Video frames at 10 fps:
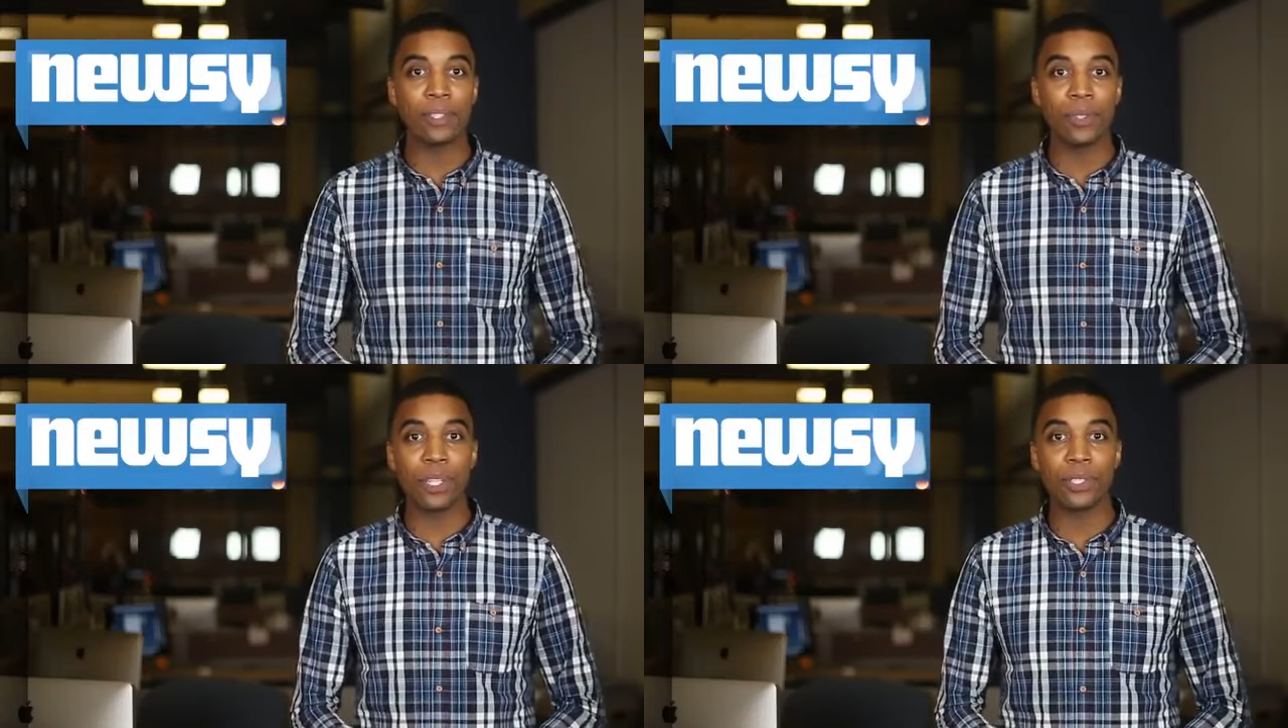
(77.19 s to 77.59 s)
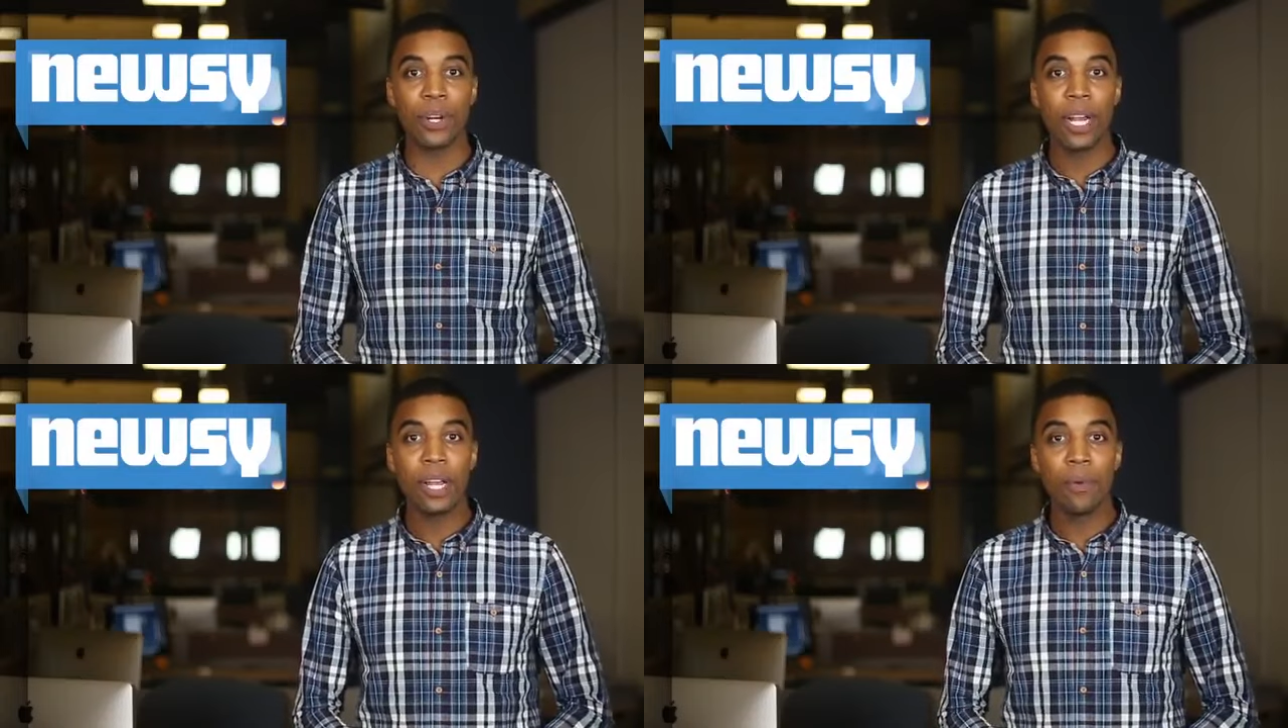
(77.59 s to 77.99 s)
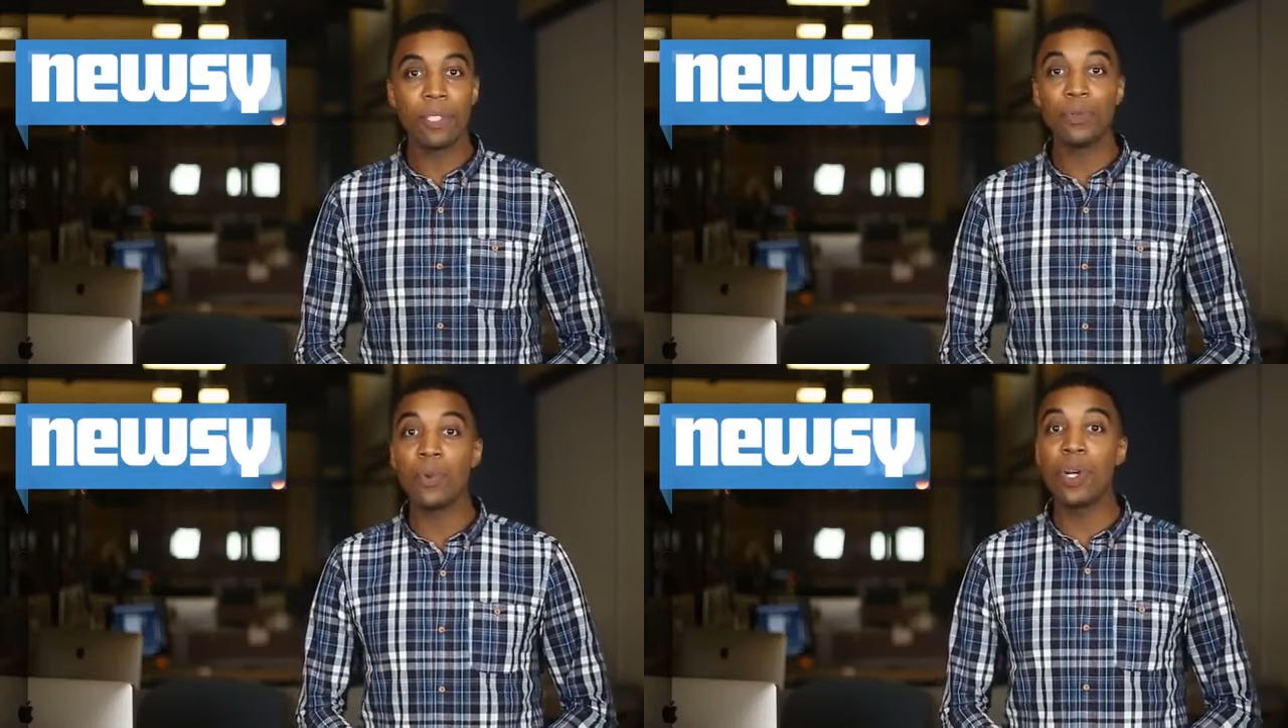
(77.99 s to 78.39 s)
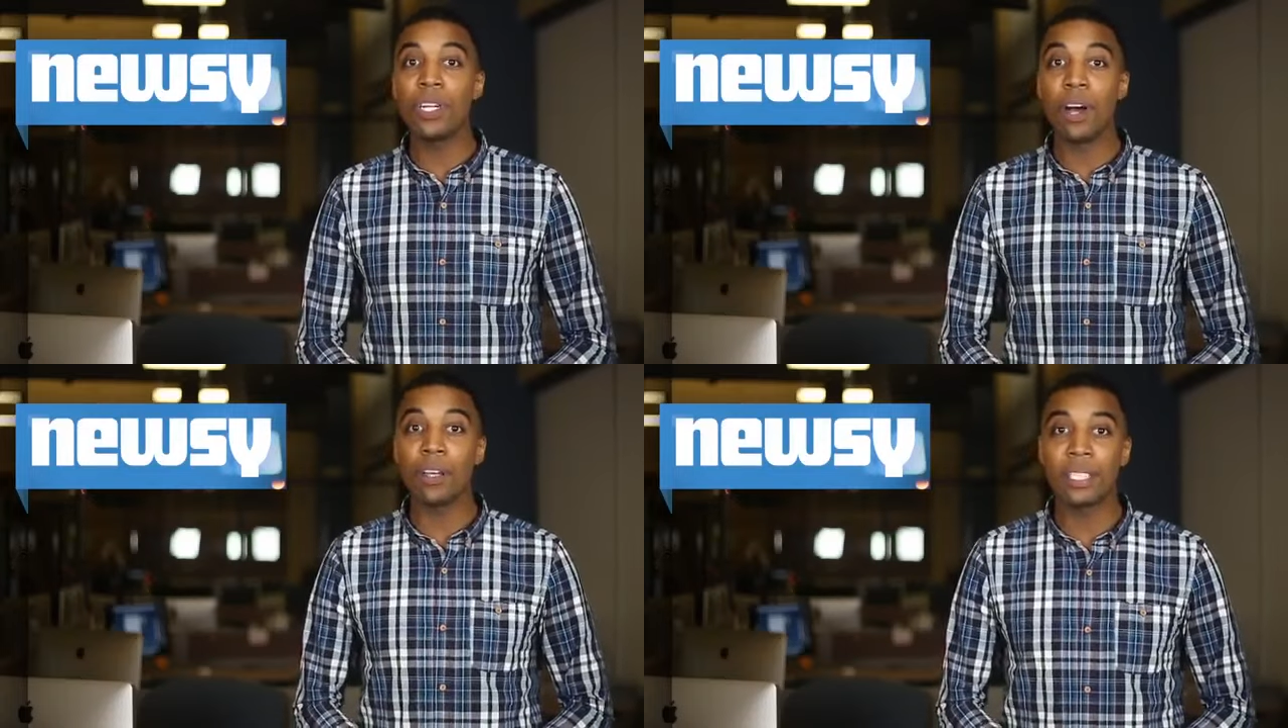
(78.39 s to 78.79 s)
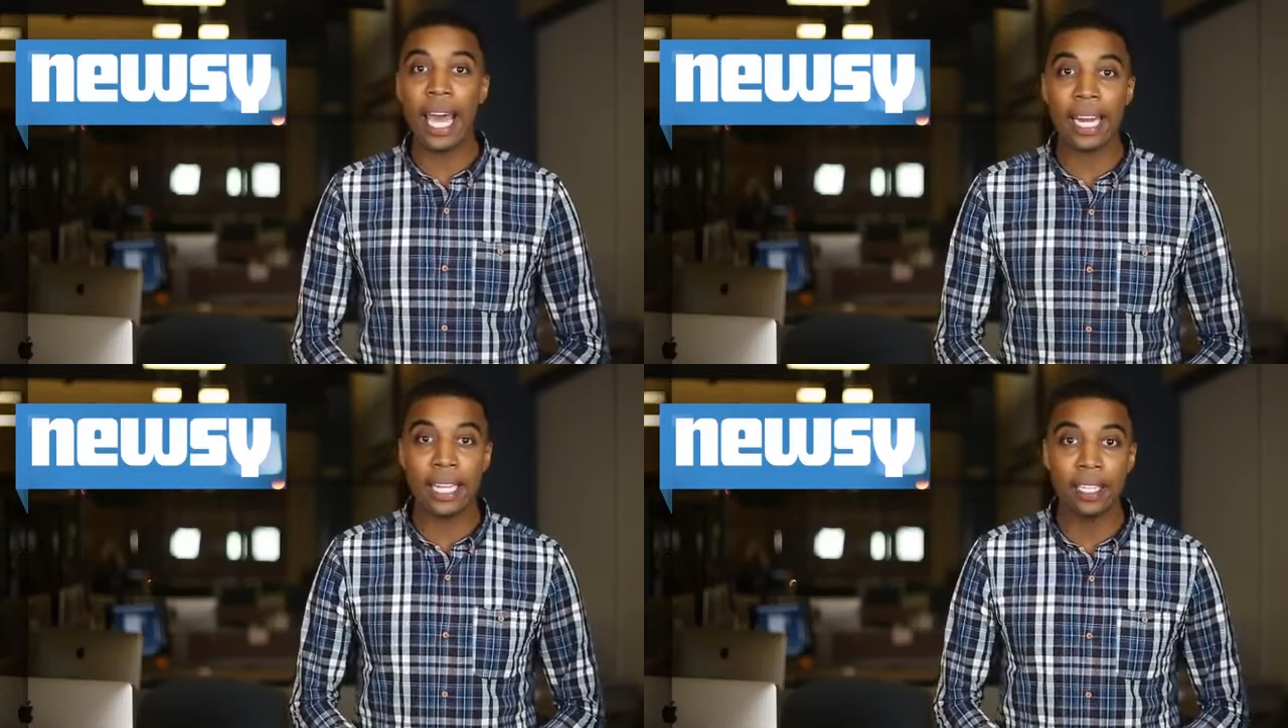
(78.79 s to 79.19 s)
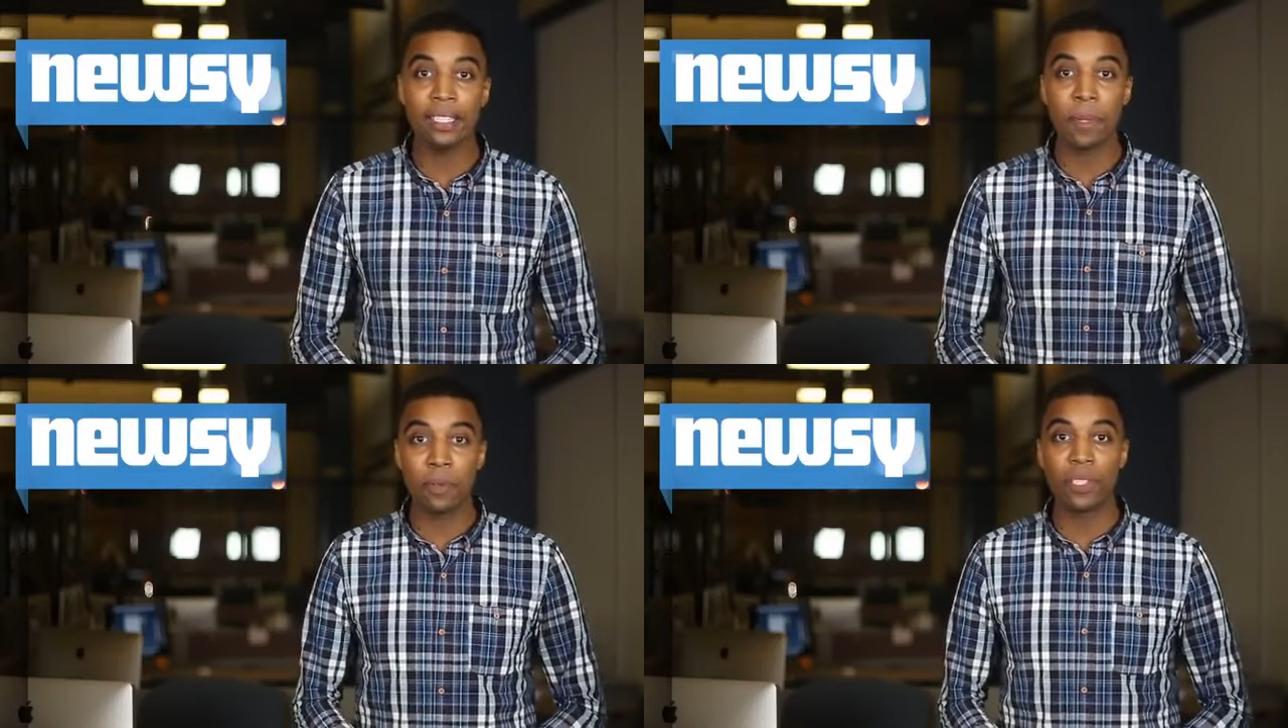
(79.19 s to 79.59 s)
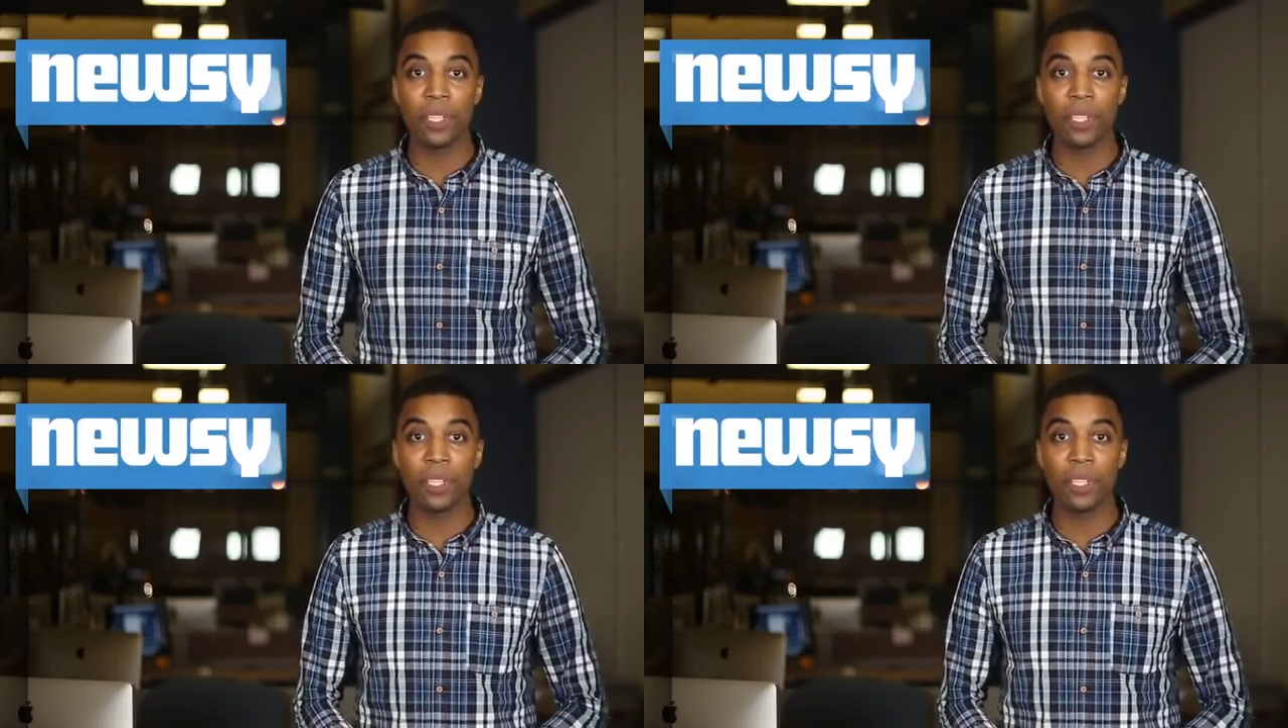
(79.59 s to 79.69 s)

the structure, which would cause cataclysmic